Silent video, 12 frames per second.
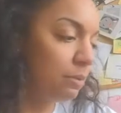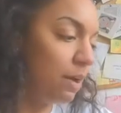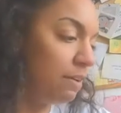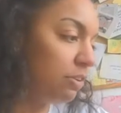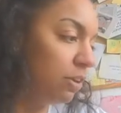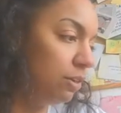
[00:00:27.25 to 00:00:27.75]
So we're
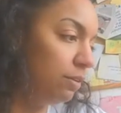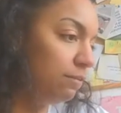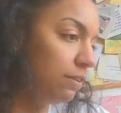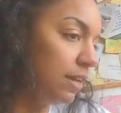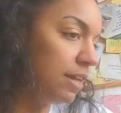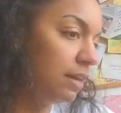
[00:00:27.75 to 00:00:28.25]
having a
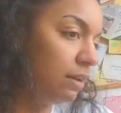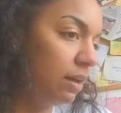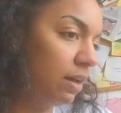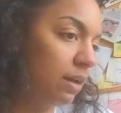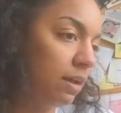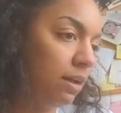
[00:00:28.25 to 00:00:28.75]
lovely,
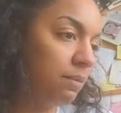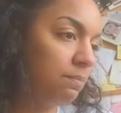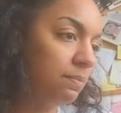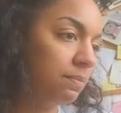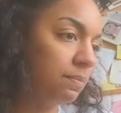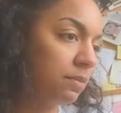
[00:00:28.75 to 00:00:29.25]

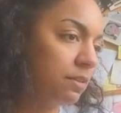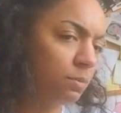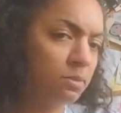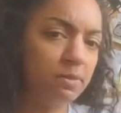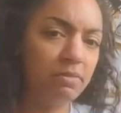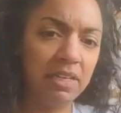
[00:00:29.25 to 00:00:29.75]
it's
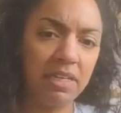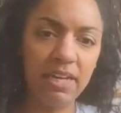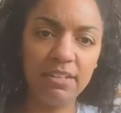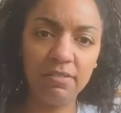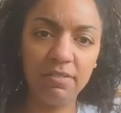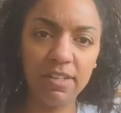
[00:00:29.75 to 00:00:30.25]
supposed to be really
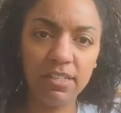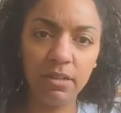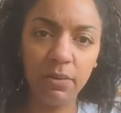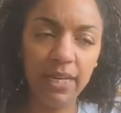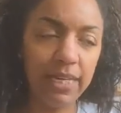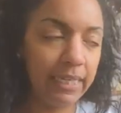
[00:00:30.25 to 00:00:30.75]
nice for the rest of
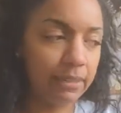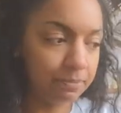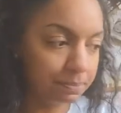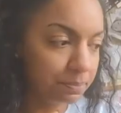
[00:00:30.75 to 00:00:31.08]
the week.